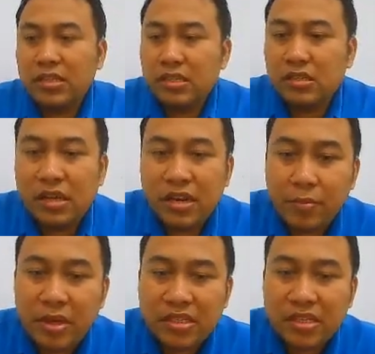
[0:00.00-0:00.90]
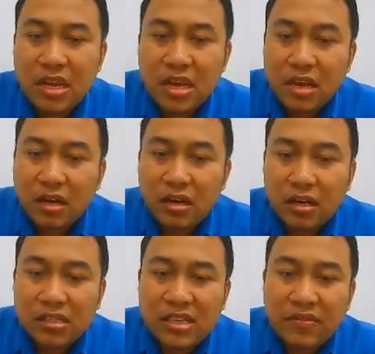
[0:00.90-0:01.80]
Yeah, that means
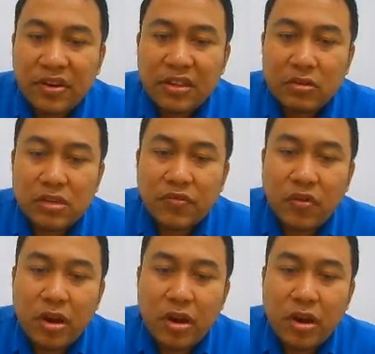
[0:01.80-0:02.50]
7,400